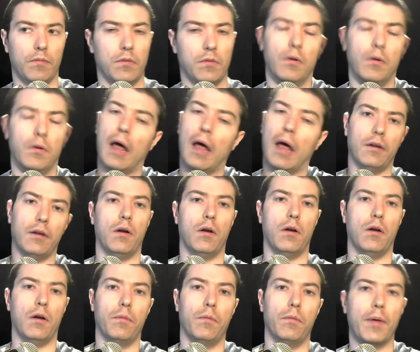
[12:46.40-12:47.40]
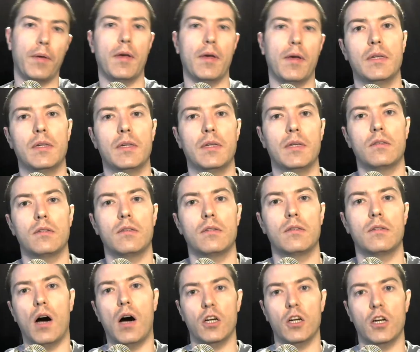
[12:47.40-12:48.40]
I don't know, maybe I'm a bit too
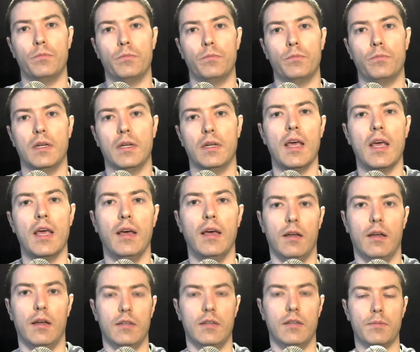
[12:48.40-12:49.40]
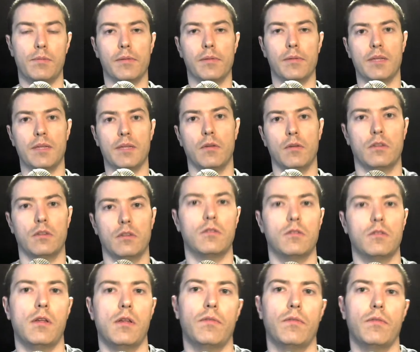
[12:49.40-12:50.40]
harsh, but these people seem not to
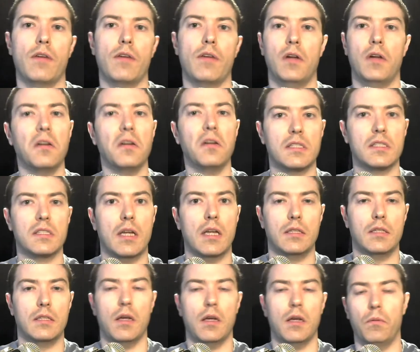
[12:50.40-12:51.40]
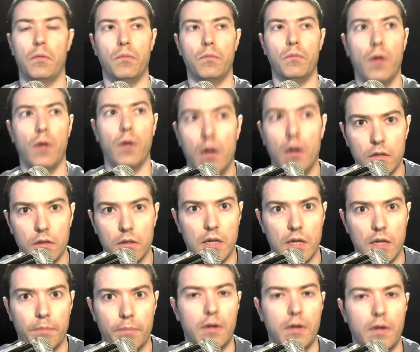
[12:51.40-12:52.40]
even have noticed that we are not an
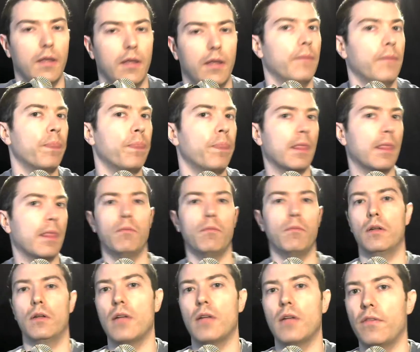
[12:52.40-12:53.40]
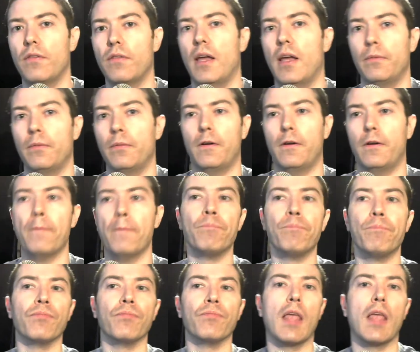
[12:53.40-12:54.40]
empire. We don't have an emperor.
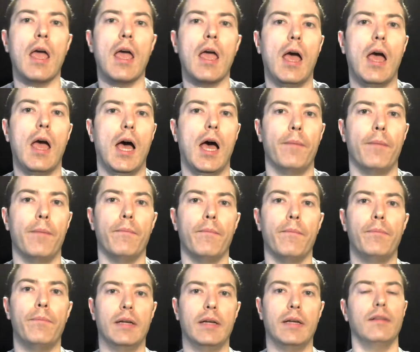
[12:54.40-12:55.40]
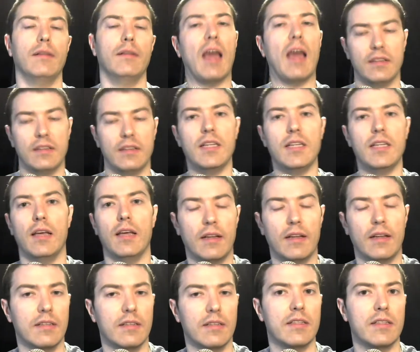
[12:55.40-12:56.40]
But the idea that the
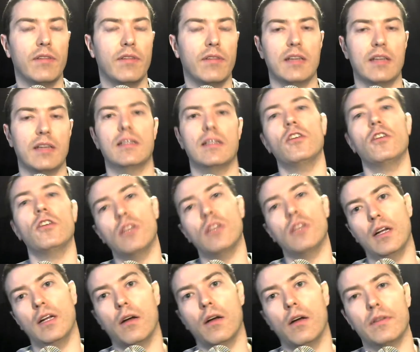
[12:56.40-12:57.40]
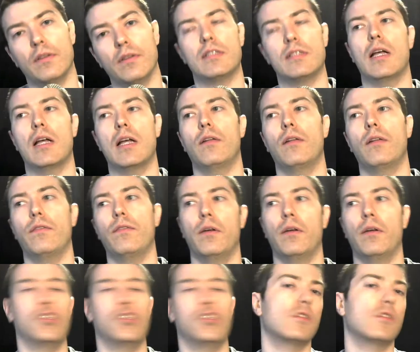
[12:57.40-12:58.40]
civilization in and of itself
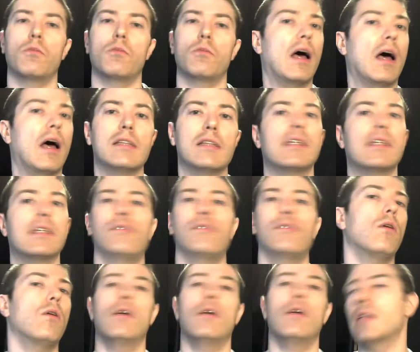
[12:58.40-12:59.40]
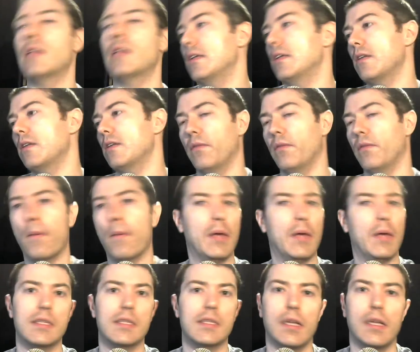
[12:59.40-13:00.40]
just rises and falls as a
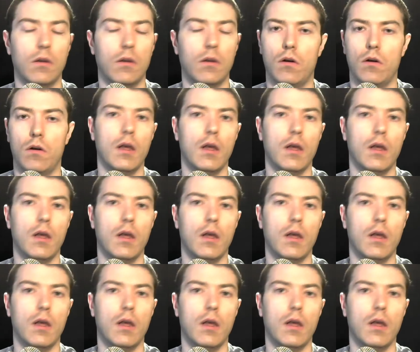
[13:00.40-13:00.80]
basic law